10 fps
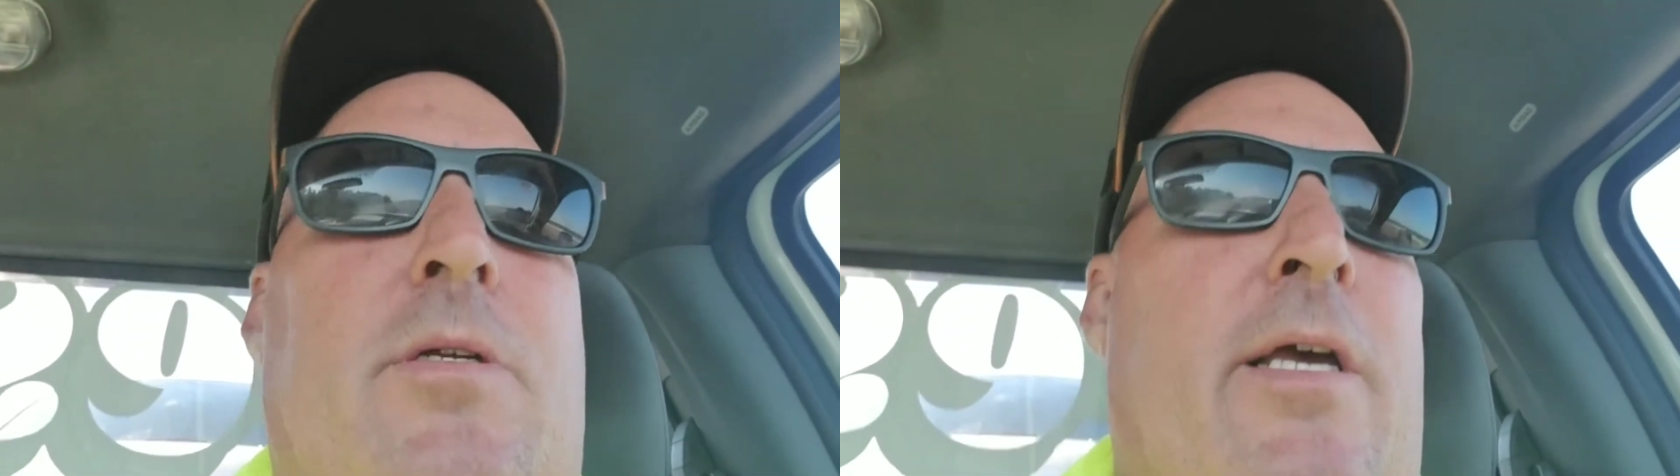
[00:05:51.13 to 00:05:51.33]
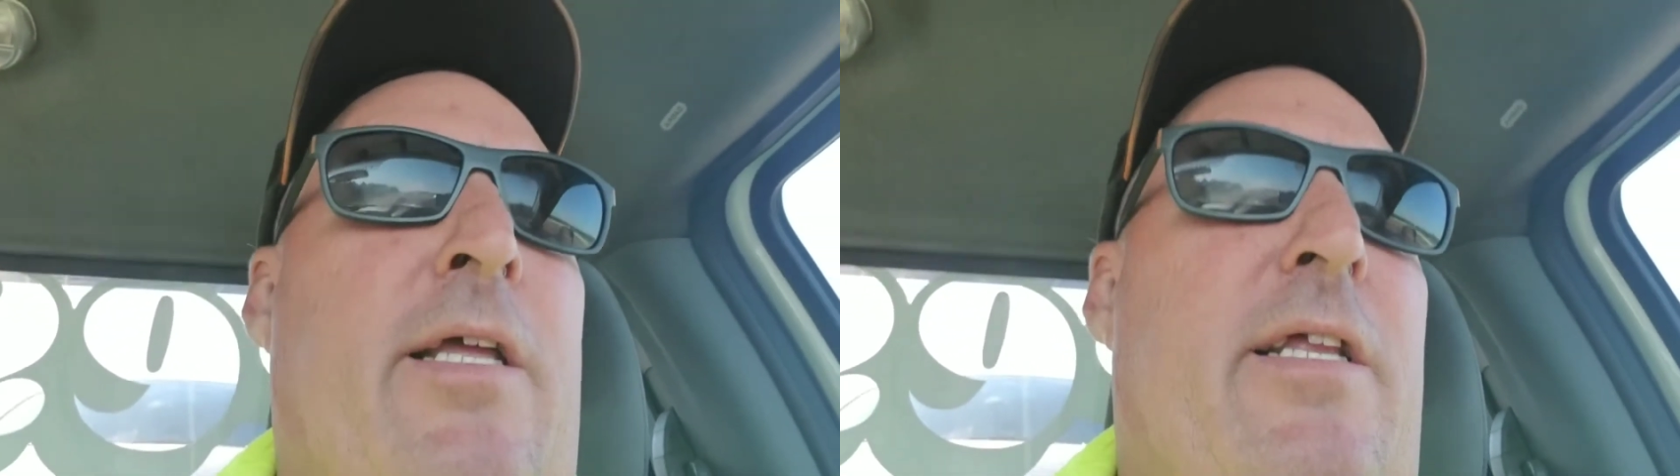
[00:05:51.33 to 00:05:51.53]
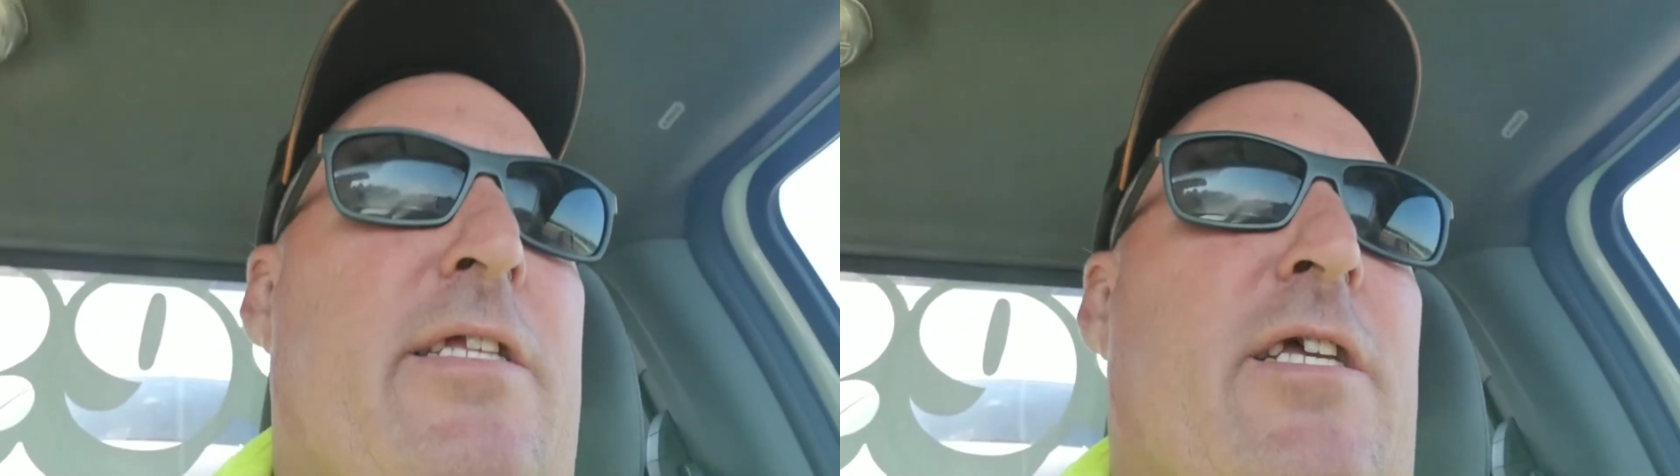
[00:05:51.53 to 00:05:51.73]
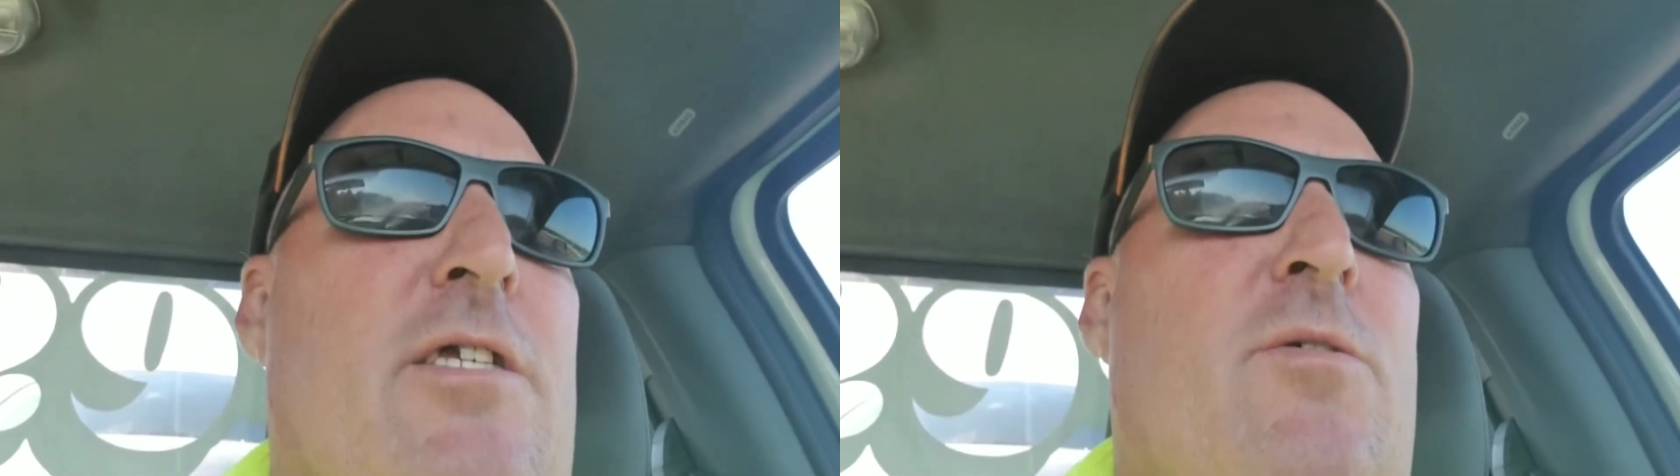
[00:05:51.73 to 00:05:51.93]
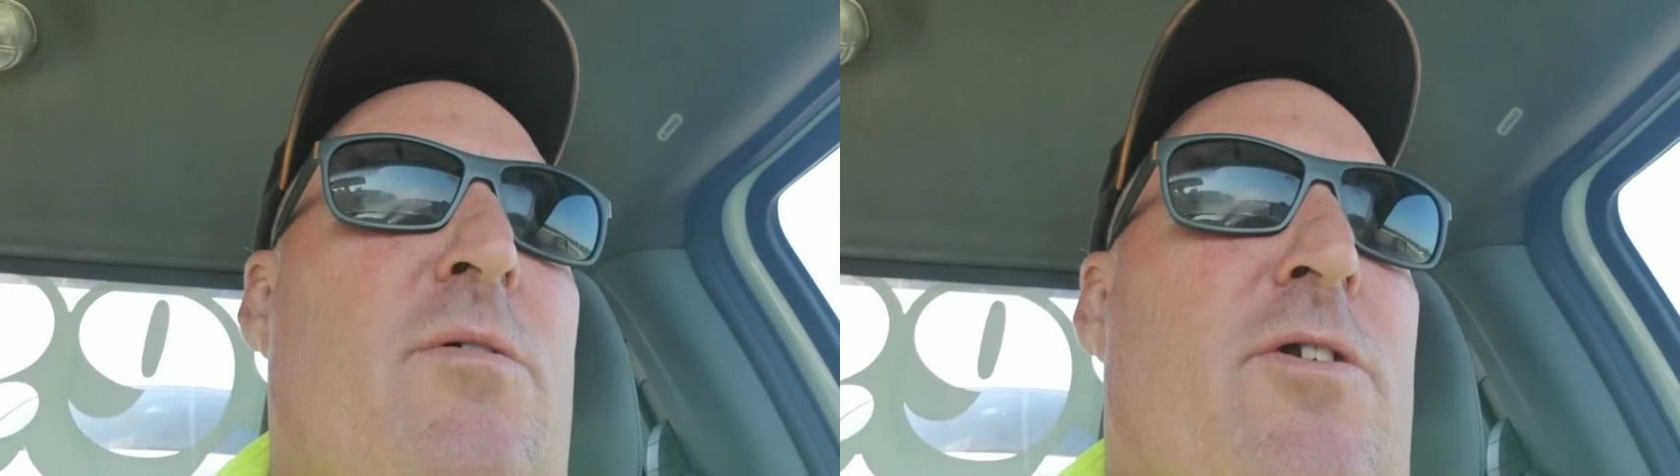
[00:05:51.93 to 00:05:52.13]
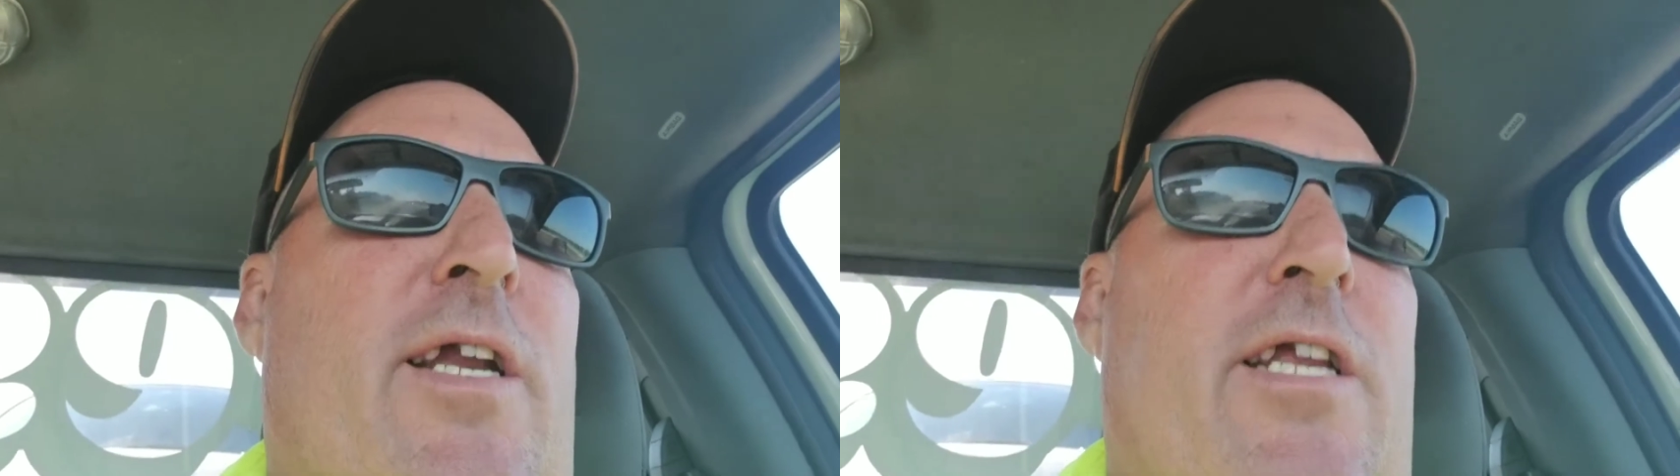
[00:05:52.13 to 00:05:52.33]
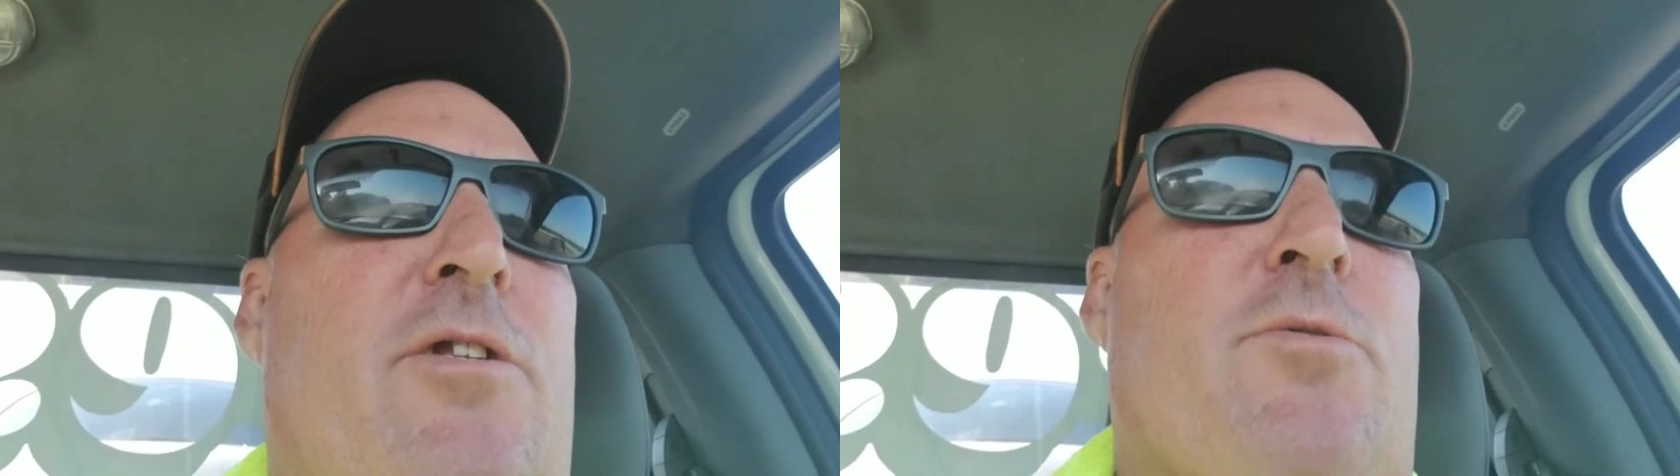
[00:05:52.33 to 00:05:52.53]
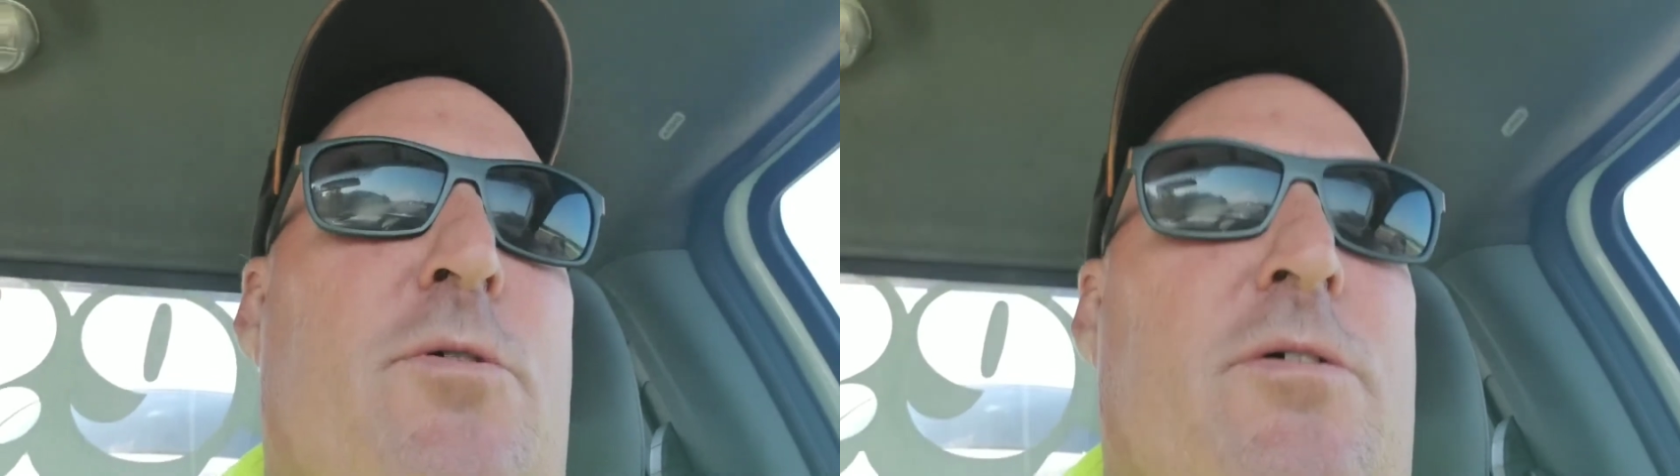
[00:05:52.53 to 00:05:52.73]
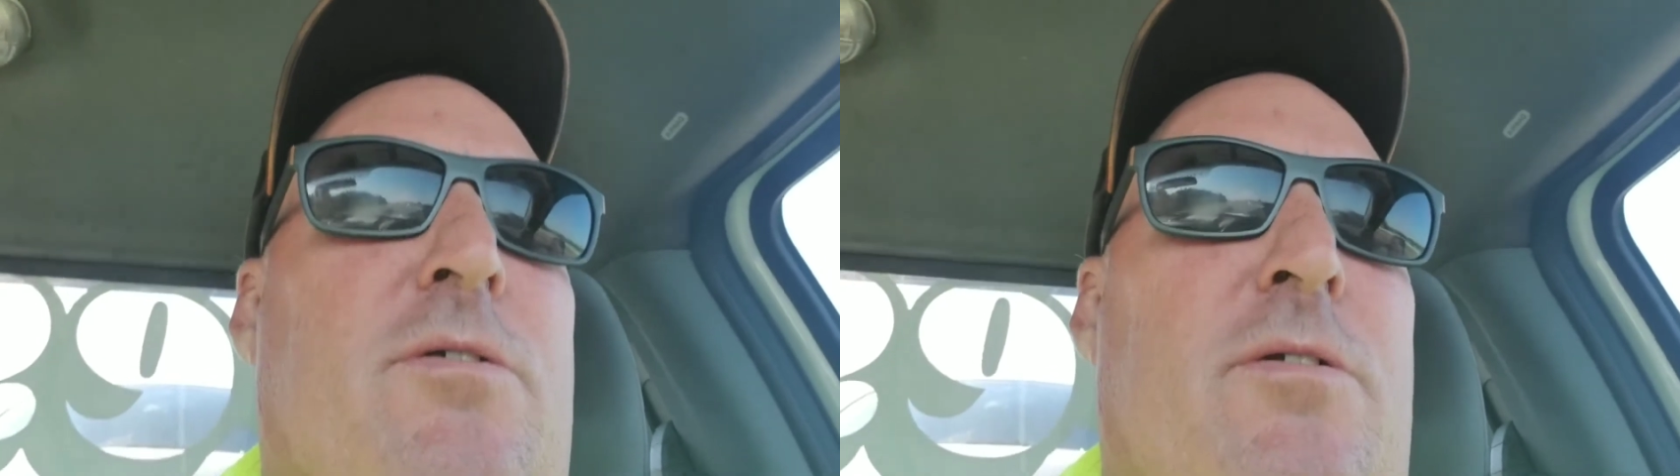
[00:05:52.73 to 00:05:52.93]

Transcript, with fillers: And it's also a training tool.